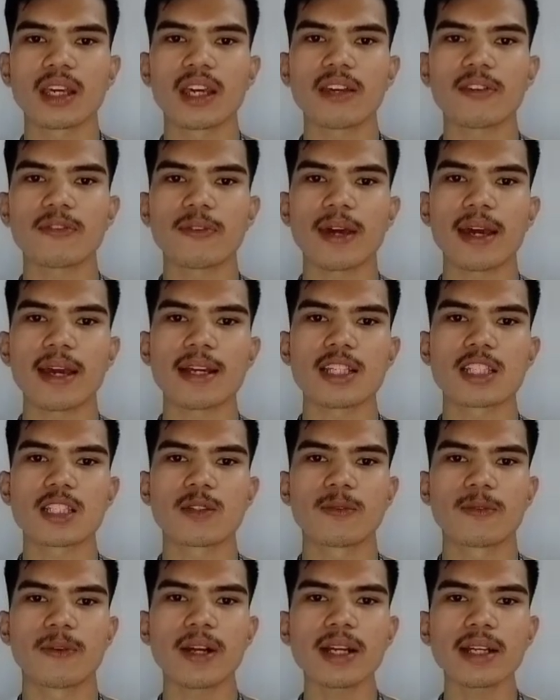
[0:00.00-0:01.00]
If a
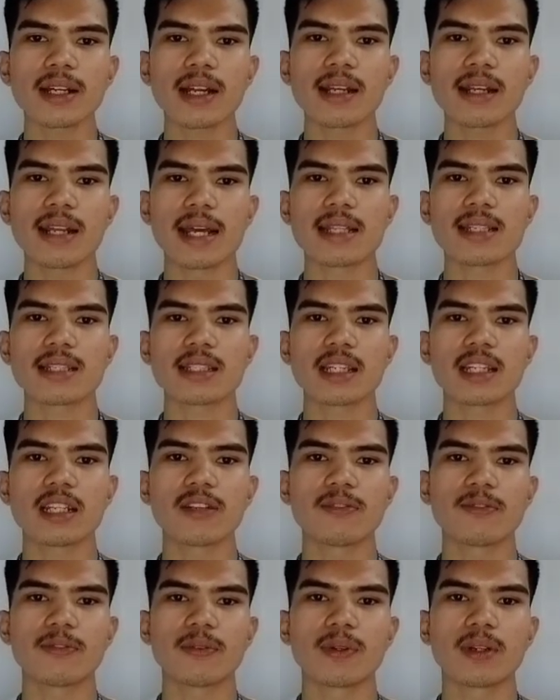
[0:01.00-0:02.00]
spherical lens
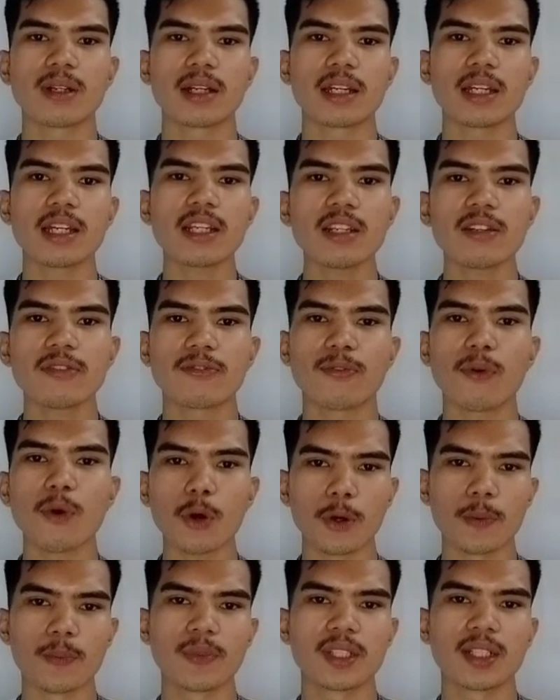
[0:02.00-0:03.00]

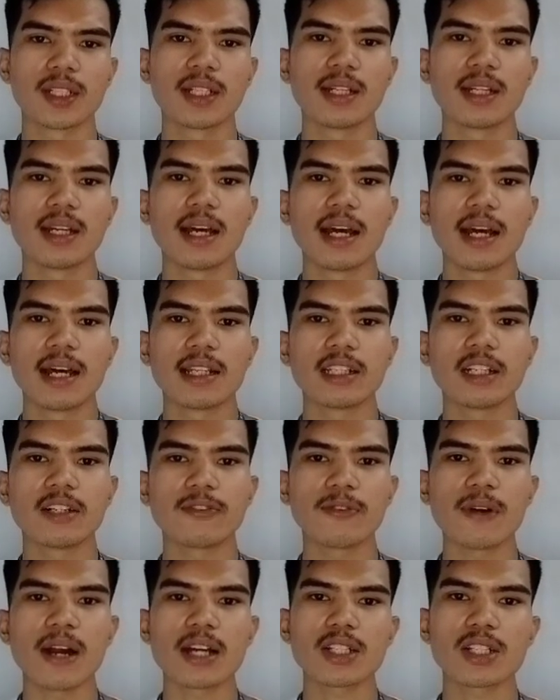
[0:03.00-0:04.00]
indeformed, the
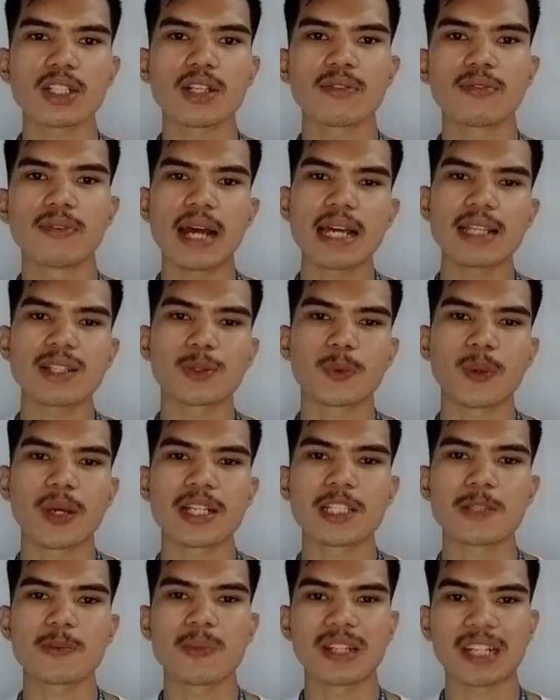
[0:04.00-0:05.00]
refraction of light
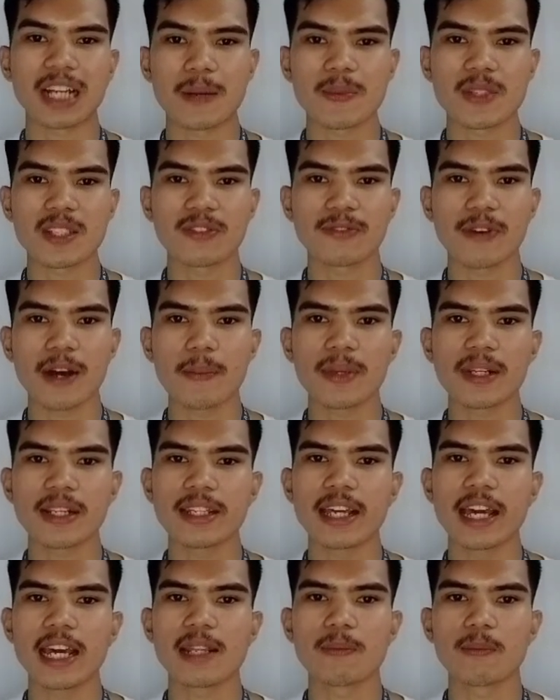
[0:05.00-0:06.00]
rays becomes
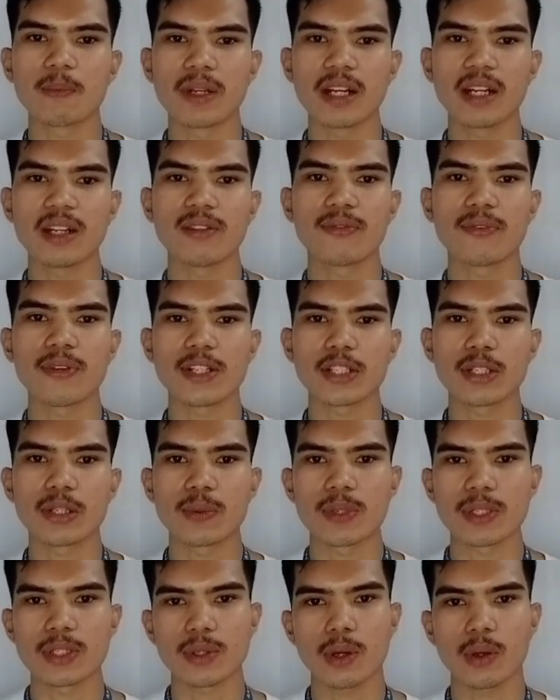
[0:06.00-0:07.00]
family and blurred
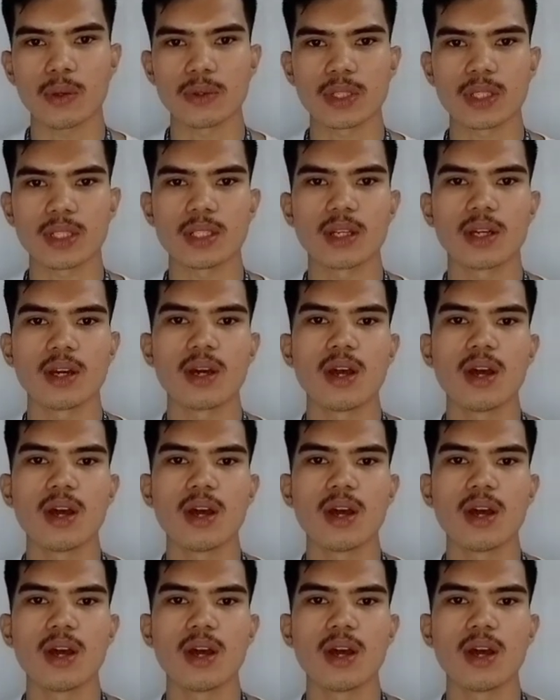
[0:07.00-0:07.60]
vision results.